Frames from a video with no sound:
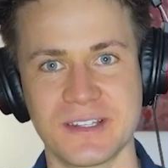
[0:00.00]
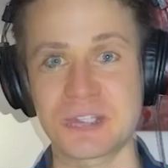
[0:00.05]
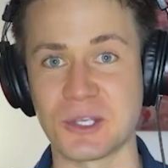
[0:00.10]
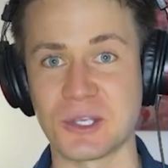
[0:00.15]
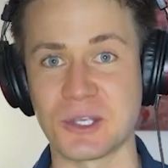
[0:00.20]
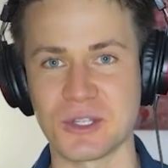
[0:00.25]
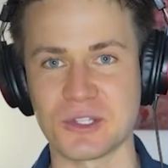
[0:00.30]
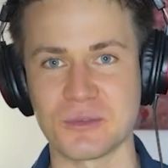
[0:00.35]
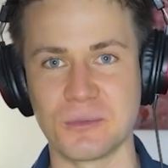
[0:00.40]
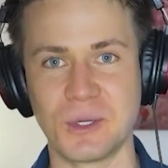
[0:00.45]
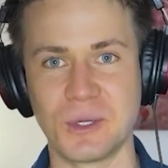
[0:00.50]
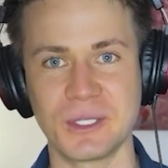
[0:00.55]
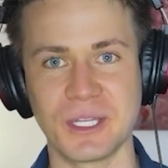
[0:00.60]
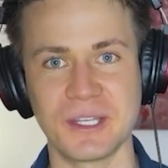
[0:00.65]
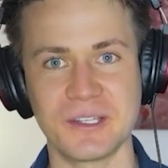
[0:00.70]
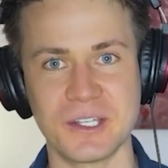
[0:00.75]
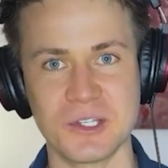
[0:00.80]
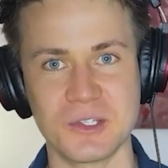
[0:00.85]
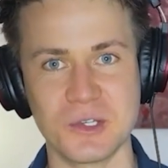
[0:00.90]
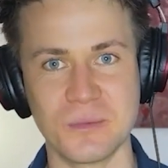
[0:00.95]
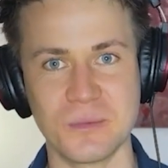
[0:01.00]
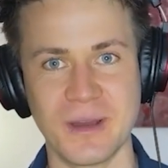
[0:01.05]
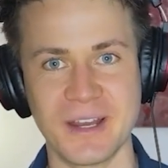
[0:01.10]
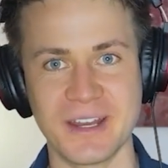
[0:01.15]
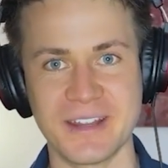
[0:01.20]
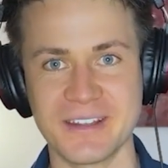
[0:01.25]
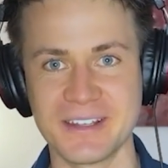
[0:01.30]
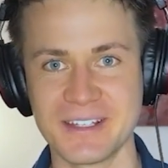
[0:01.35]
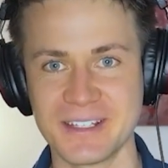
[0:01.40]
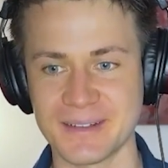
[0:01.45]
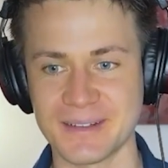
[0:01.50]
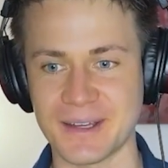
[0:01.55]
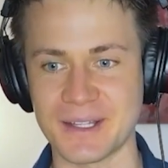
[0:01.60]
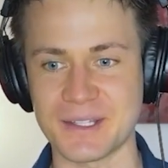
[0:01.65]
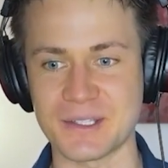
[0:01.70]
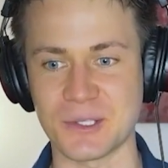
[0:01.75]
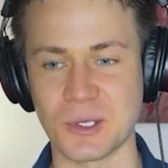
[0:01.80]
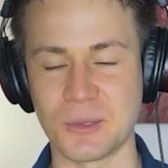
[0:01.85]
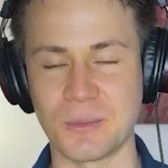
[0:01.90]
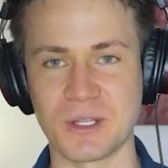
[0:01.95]
it's so much more than digital money
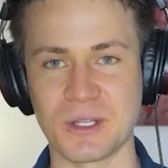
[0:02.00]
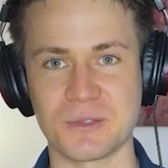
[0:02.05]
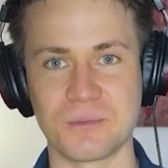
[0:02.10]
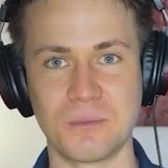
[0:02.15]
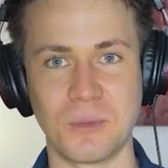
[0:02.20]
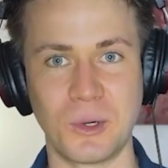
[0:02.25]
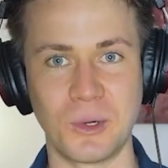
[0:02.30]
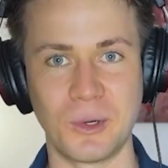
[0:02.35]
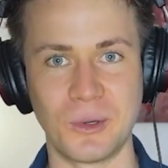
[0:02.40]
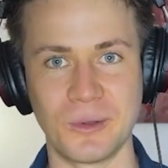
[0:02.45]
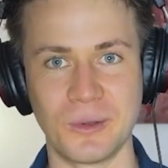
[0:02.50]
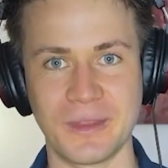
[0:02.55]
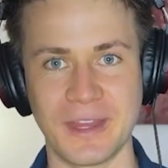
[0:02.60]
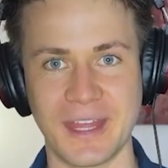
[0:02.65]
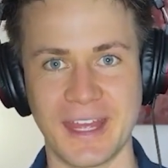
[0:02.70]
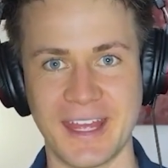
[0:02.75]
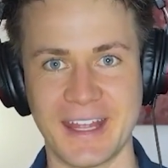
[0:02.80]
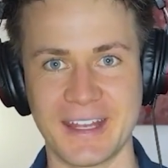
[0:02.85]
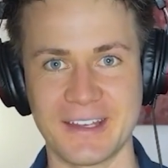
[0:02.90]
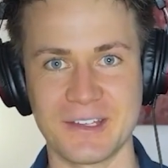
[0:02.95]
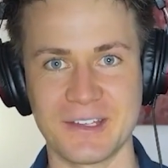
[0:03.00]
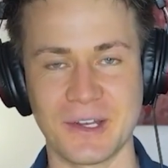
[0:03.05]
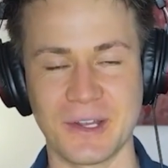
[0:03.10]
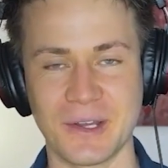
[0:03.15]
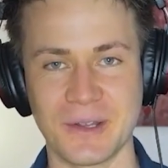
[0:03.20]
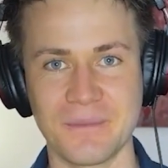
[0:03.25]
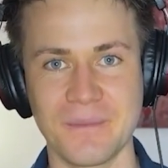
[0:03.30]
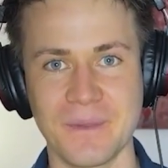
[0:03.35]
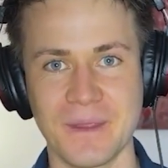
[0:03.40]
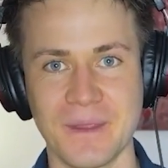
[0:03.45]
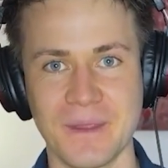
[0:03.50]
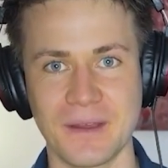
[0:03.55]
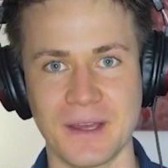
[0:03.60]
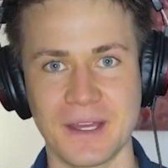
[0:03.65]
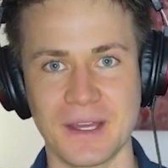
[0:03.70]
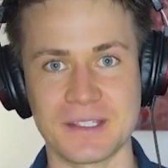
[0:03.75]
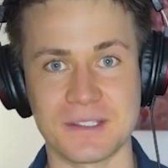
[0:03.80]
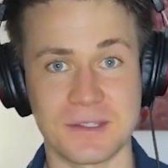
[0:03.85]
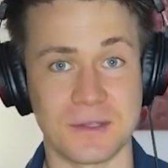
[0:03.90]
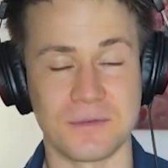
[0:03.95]
it's so much more than you know
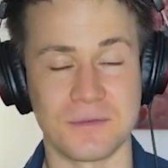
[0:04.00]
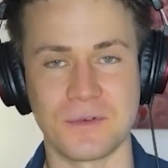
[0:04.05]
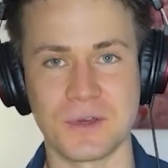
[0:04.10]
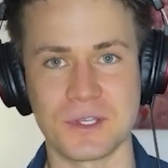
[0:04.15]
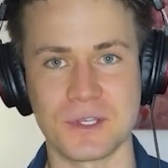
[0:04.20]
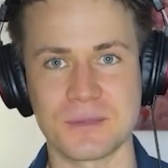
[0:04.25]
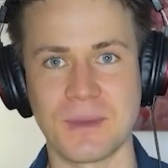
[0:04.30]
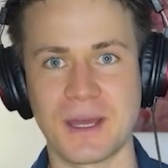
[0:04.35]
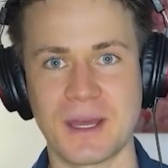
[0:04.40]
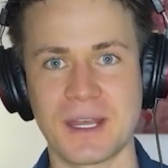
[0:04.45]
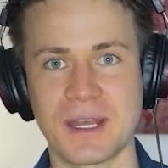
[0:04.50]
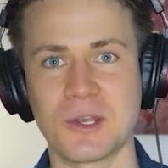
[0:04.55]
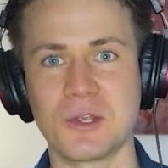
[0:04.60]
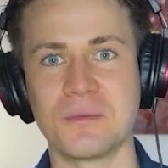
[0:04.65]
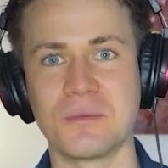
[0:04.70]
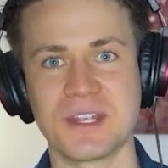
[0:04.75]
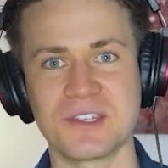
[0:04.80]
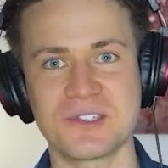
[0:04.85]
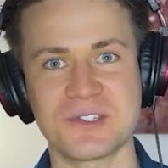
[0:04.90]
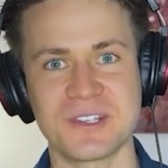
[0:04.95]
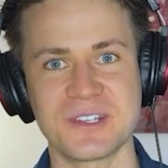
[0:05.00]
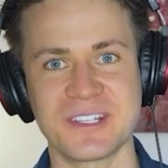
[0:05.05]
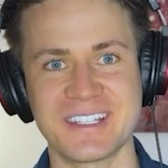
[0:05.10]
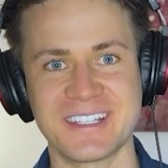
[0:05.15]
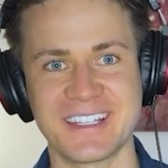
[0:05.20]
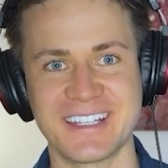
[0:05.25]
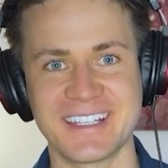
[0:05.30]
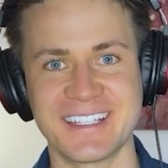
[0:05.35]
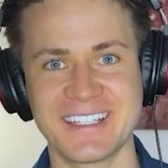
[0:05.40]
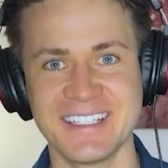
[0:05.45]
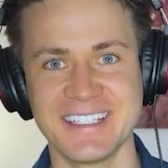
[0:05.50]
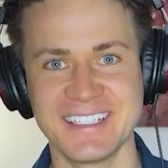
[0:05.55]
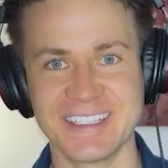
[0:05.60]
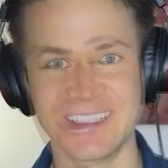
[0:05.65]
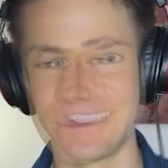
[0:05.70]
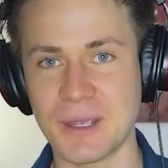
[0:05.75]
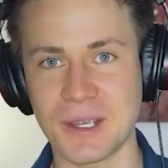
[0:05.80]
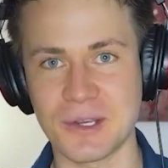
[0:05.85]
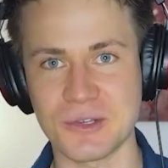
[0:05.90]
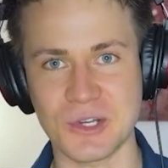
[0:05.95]
it's the first money in human history that
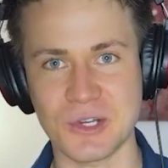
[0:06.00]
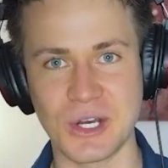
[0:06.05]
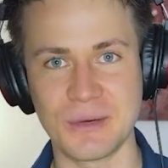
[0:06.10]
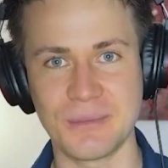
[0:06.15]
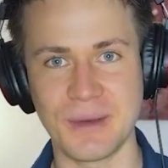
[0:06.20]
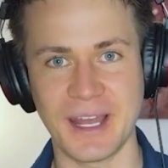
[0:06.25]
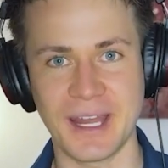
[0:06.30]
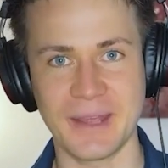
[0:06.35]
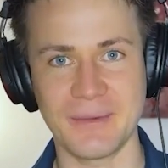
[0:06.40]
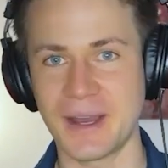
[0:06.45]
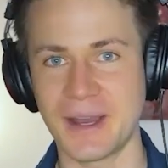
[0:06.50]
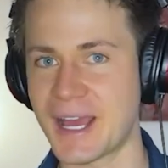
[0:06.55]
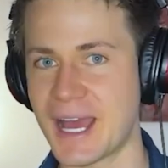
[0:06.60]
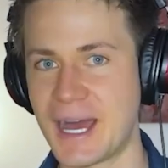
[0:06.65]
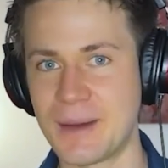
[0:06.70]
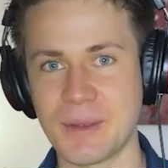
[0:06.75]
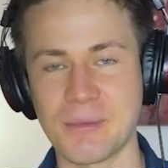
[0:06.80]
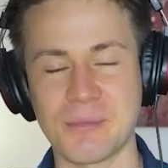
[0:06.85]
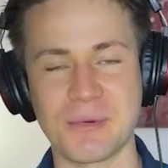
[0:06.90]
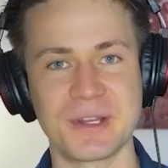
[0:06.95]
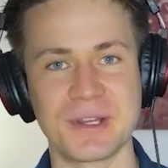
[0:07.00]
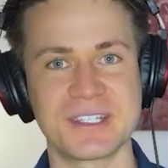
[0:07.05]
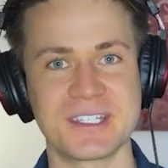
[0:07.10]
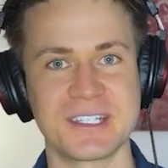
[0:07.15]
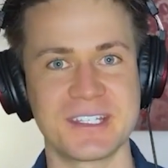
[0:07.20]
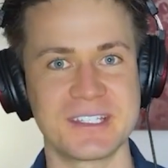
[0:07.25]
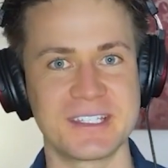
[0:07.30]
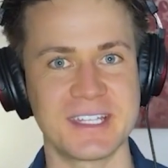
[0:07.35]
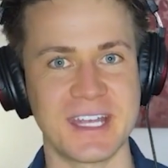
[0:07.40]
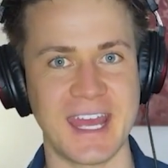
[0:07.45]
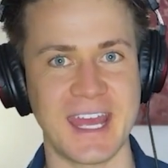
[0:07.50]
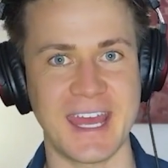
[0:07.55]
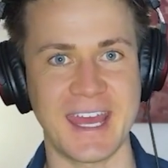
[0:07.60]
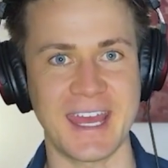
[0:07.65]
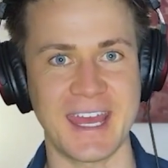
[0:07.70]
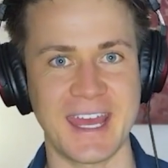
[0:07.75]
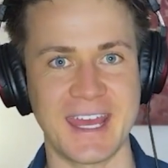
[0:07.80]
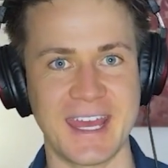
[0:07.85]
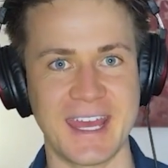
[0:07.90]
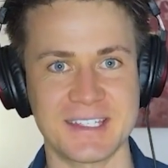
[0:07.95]
can't be controlled by anyone, can't be printed,
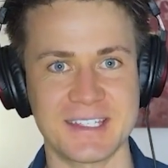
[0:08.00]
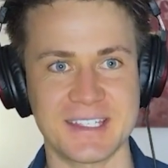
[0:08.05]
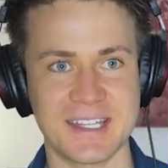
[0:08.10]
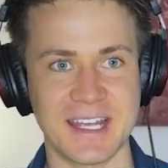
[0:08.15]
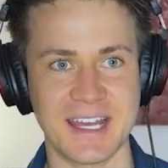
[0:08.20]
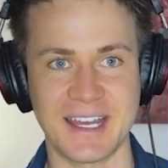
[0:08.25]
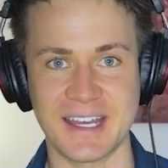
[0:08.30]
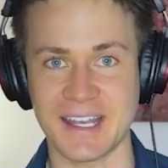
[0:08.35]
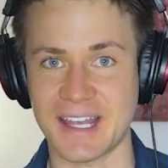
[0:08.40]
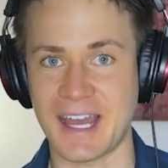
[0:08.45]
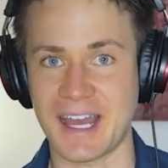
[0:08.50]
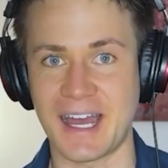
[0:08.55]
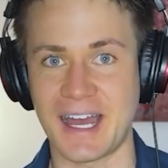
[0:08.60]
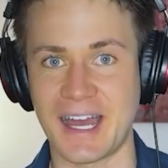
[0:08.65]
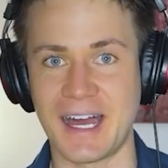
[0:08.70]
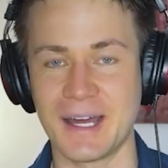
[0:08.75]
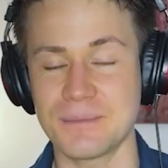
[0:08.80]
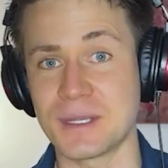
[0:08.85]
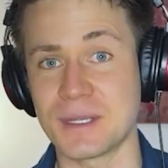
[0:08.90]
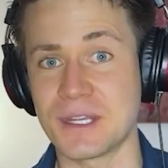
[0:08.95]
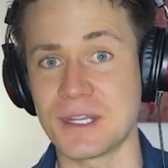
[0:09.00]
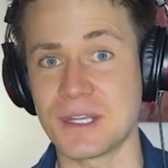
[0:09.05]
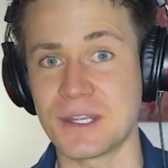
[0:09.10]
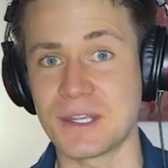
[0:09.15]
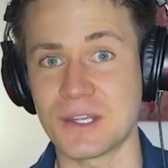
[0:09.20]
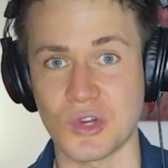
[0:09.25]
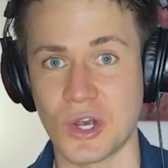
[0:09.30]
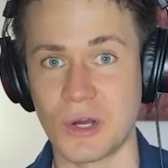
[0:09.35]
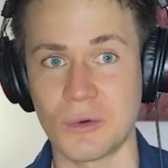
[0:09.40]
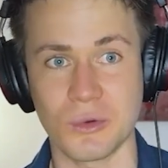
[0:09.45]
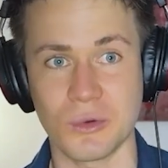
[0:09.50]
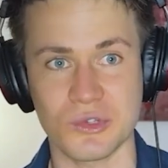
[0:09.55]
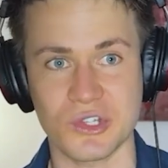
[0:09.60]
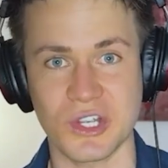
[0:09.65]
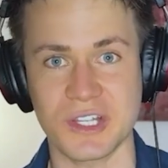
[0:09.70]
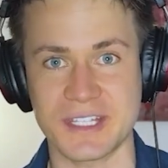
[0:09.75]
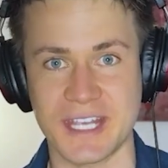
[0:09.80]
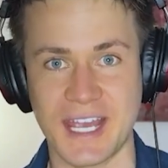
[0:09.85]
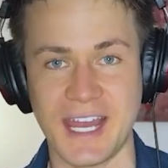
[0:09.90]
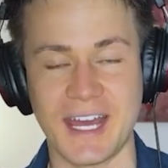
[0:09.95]
and uh, can't be controlled or
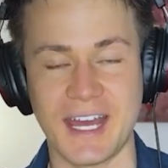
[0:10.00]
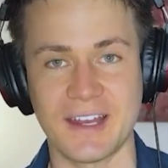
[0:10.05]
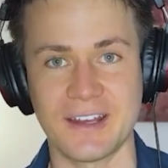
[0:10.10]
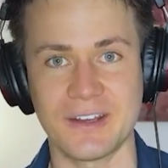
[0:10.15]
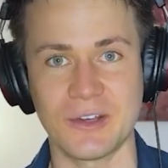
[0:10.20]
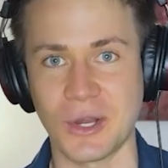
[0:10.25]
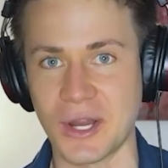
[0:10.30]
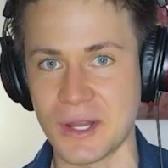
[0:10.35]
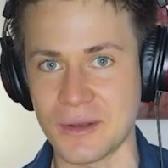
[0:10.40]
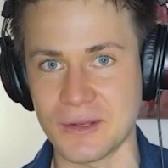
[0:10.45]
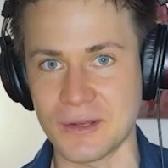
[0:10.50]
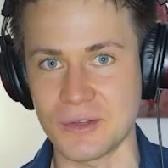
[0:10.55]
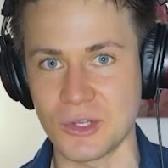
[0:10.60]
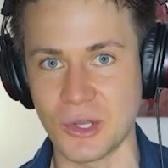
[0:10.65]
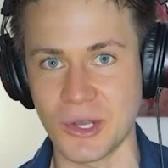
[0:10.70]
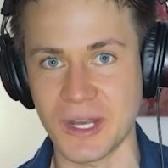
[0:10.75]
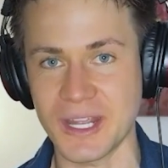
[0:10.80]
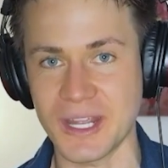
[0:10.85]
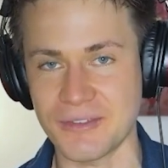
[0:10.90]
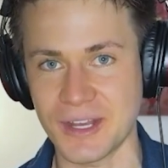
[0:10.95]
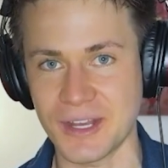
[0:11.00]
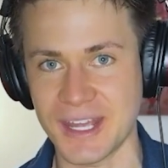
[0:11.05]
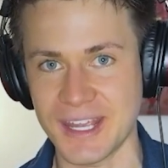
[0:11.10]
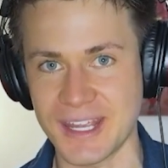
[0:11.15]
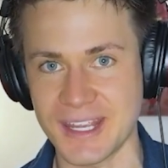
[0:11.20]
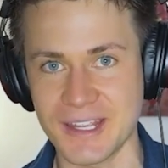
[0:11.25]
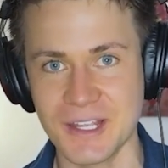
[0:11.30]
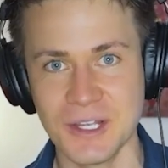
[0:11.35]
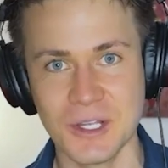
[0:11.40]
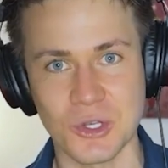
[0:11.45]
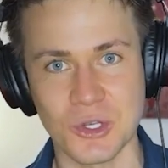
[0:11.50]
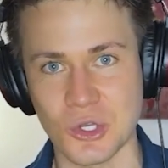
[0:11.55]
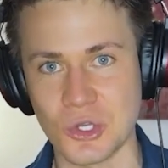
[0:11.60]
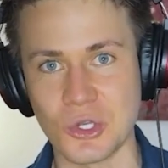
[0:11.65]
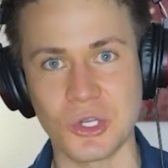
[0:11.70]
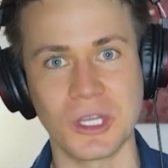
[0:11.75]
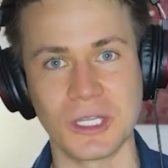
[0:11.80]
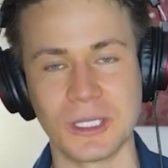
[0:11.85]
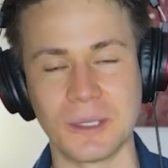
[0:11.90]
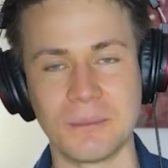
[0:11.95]
shut down. Not, a, not even a
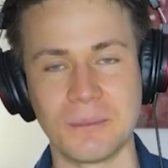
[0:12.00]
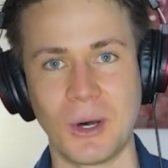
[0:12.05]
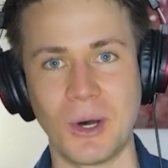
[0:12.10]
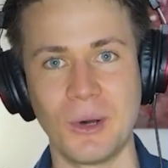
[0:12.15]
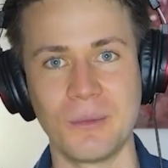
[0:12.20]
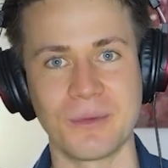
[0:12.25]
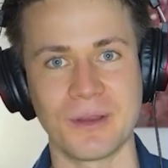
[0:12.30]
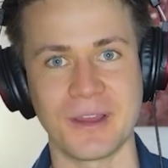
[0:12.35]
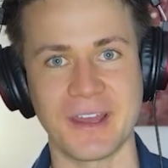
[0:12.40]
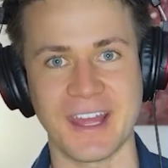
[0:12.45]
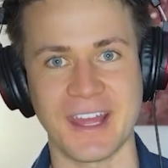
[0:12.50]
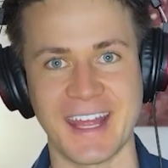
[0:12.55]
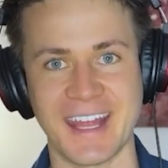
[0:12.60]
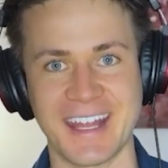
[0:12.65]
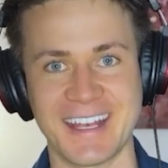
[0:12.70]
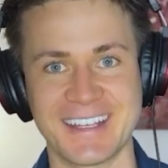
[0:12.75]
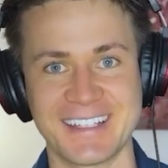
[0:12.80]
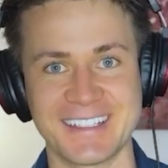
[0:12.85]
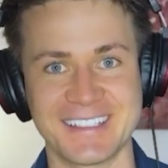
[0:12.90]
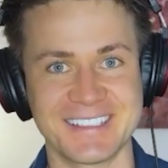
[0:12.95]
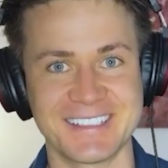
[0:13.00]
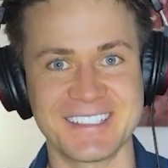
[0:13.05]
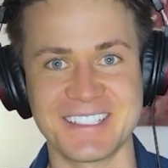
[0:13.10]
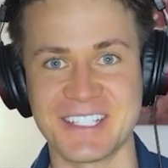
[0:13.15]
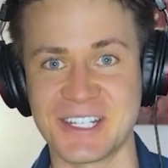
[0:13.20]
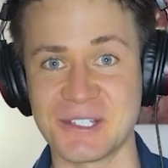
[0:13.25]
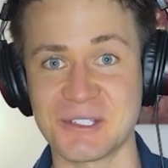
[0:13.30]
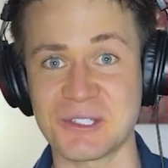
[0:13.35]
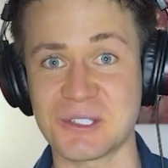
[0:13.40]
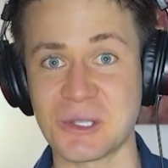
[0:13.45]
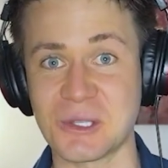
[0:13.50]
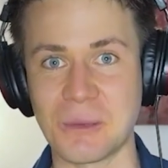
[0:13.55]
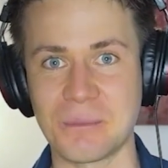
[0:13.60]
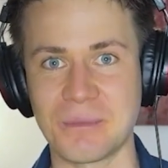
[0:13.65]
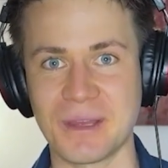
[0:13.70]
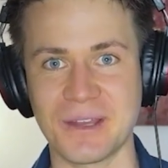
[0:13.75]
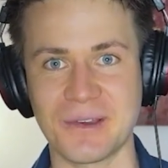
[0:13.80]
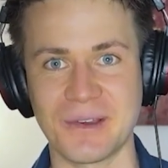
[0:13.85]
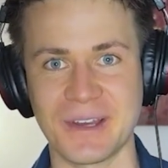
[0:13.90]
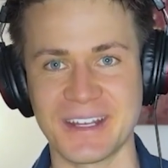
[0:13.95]
nuclear bomb can, you know,
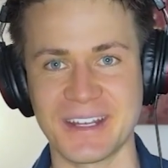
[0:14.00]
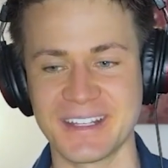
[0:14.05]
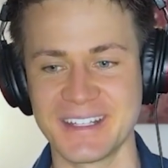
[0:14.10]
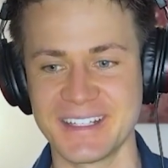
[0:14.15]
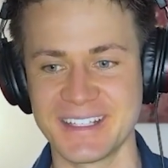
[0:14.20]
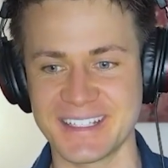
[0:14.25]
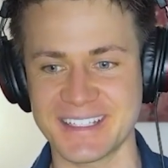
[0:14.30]
stop Bitcoin.